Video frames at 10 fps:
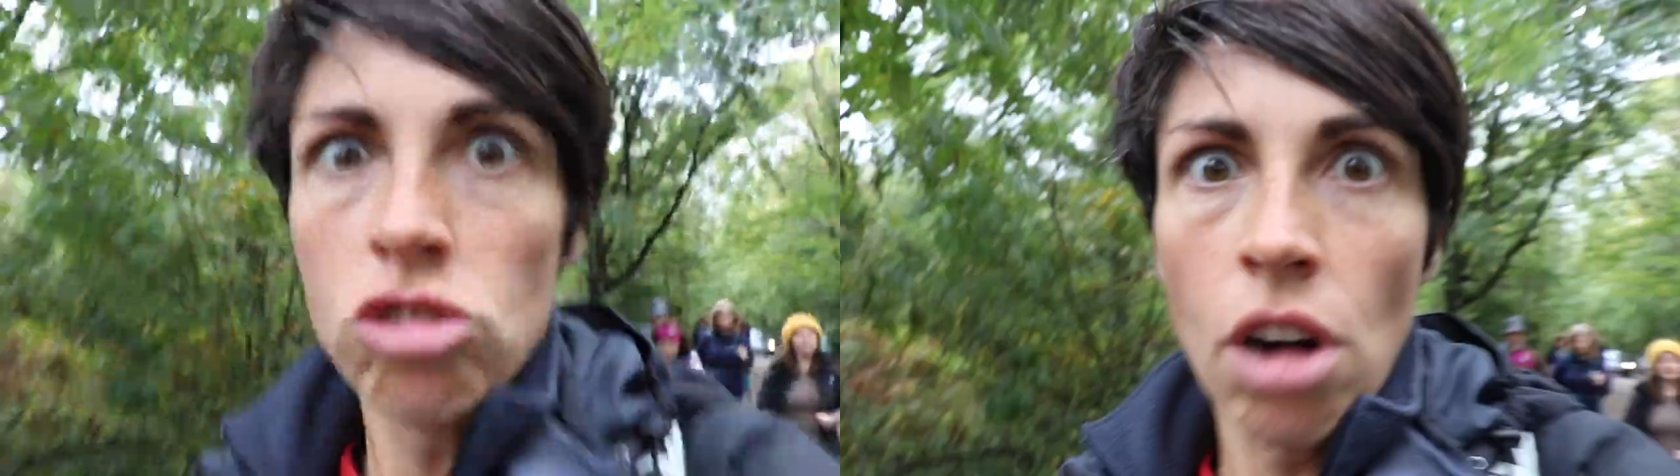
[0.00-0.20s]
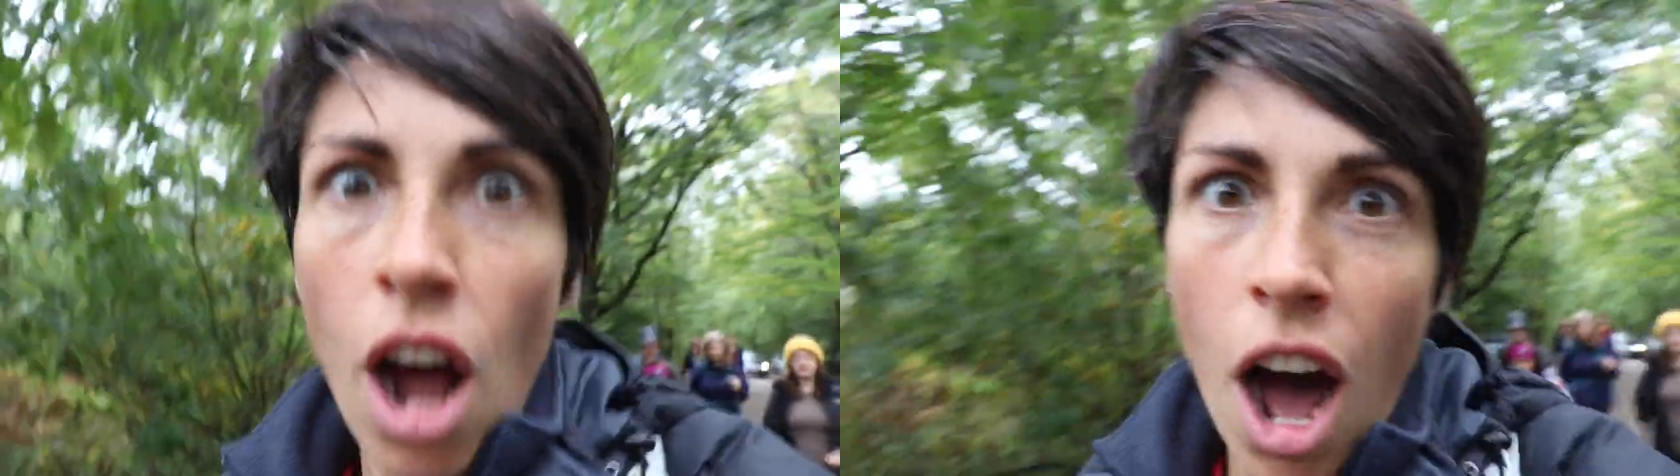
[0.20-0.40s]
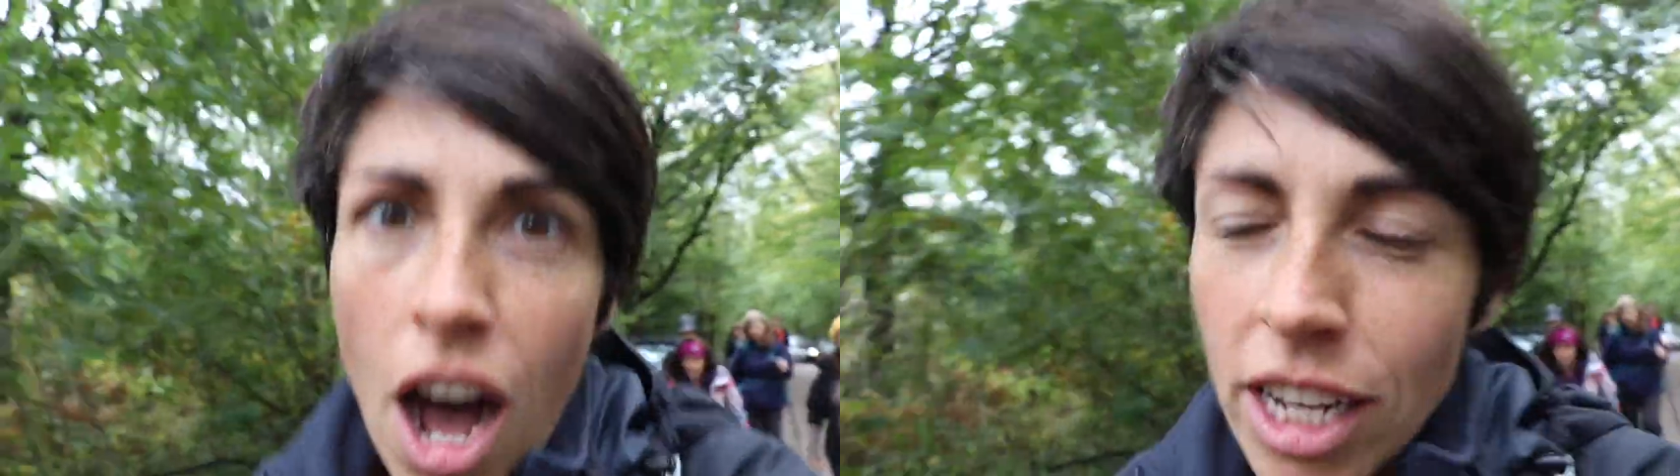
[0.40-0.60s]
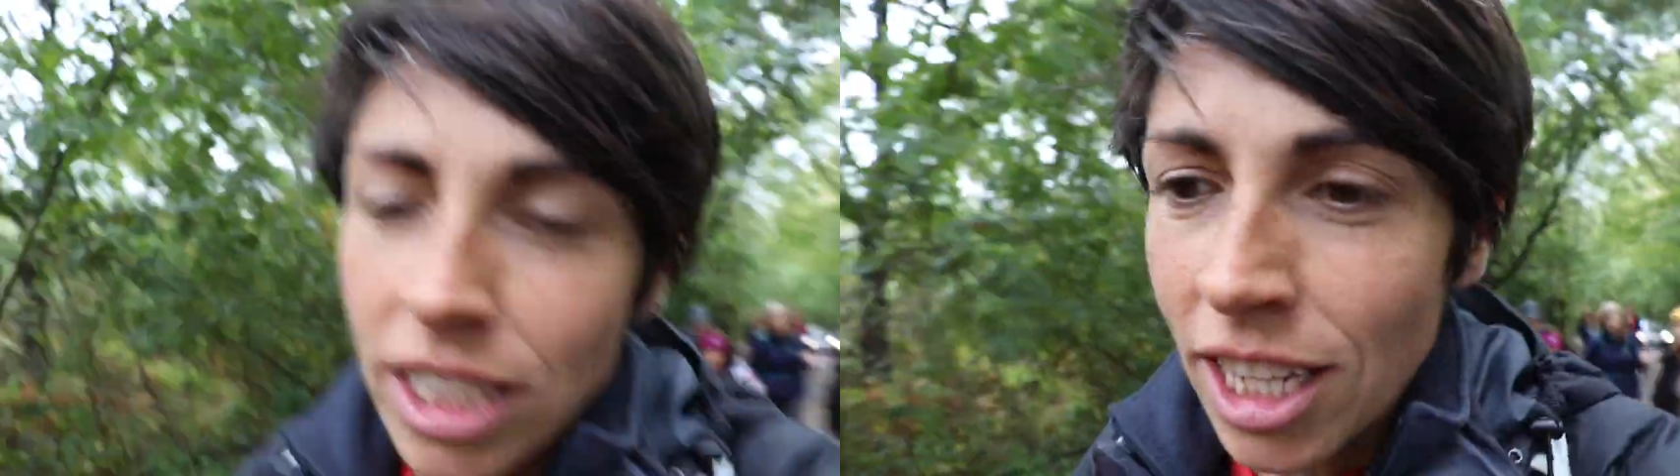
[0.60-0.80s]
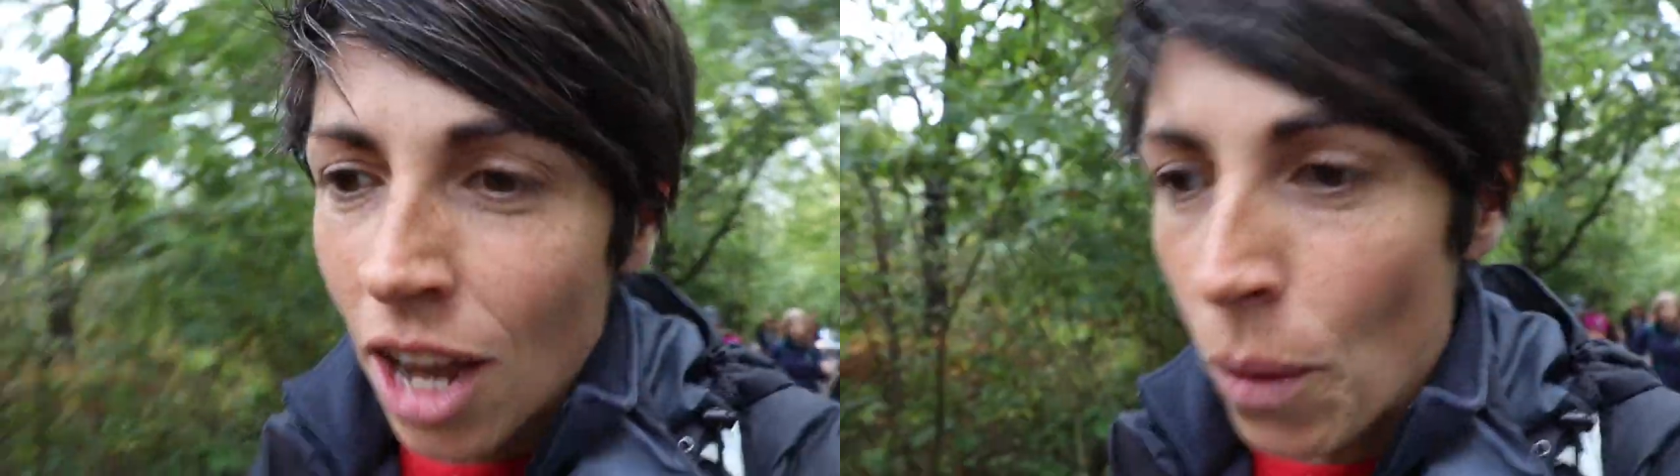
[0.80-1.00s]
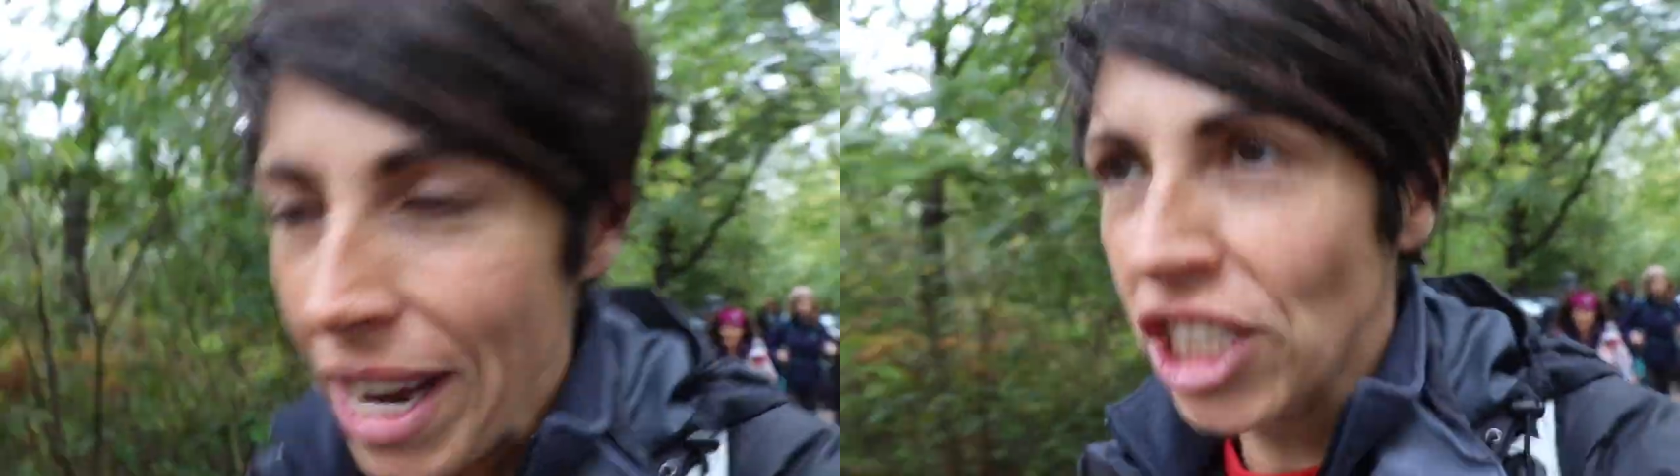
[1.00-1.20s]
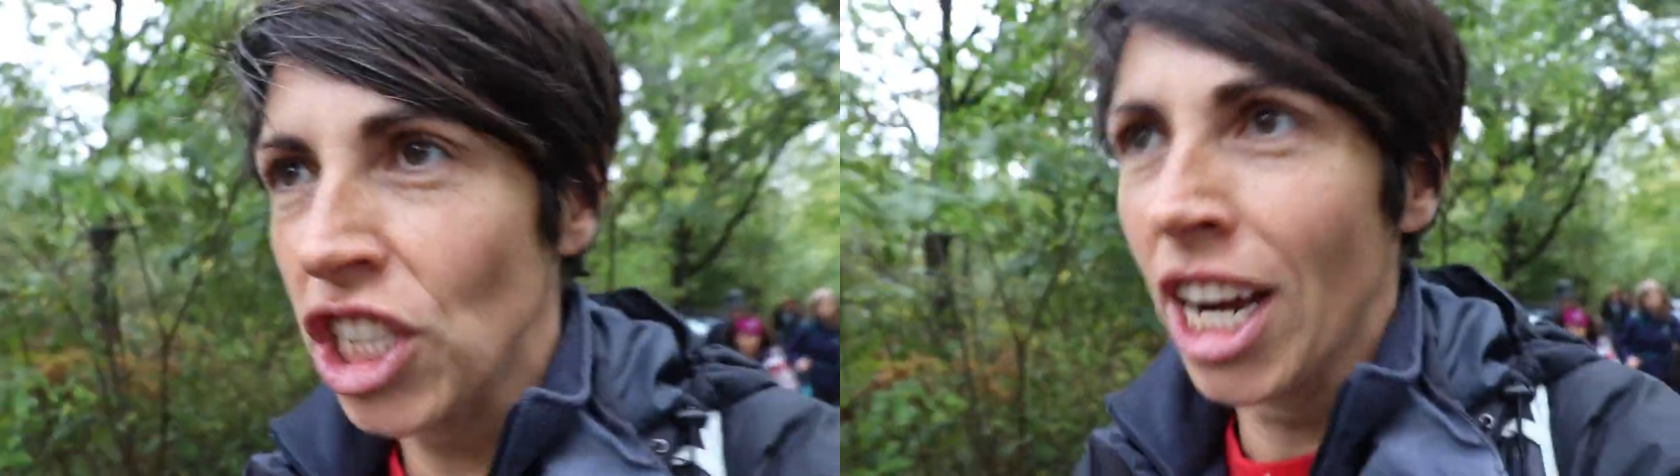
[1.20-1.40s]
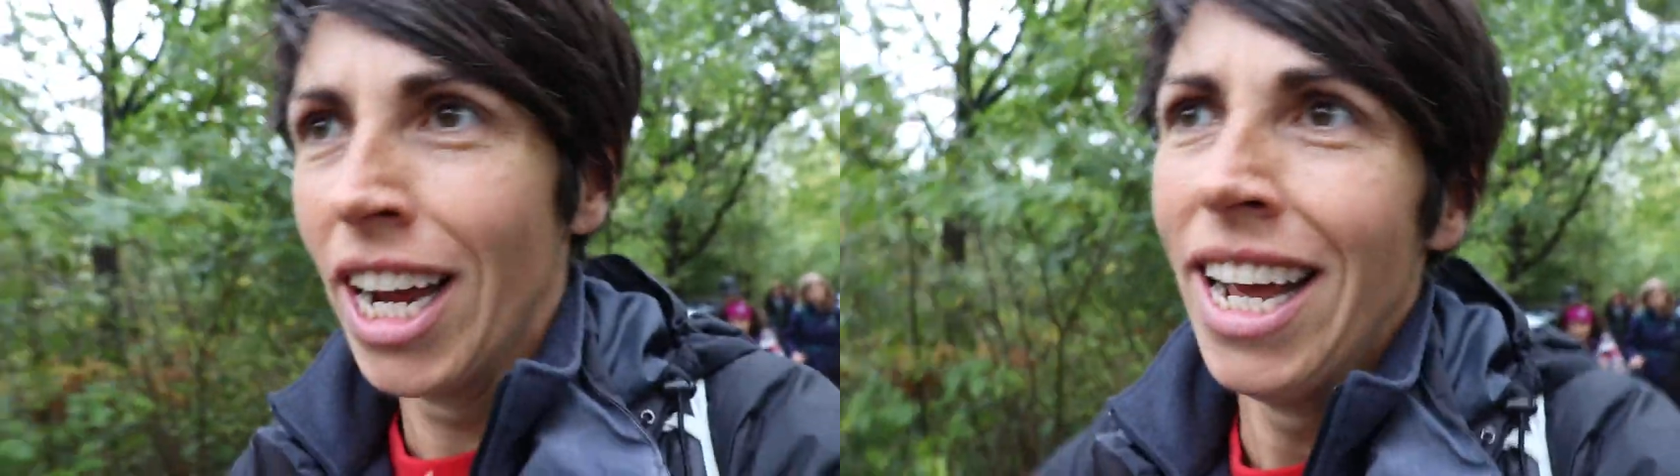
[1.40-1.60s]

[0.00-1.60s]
grass, which